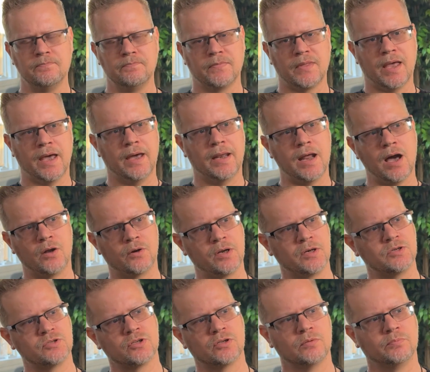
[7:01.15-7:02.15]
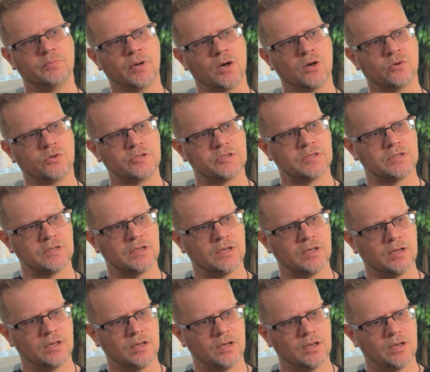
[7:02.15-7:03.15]
head out into their boats
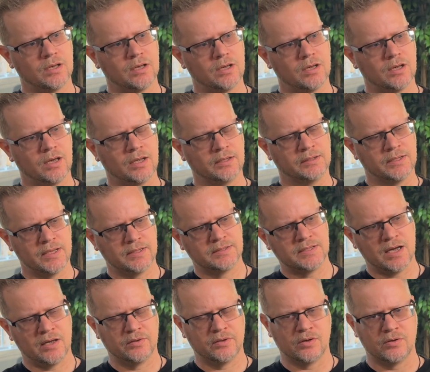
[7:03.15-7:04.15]
and let down their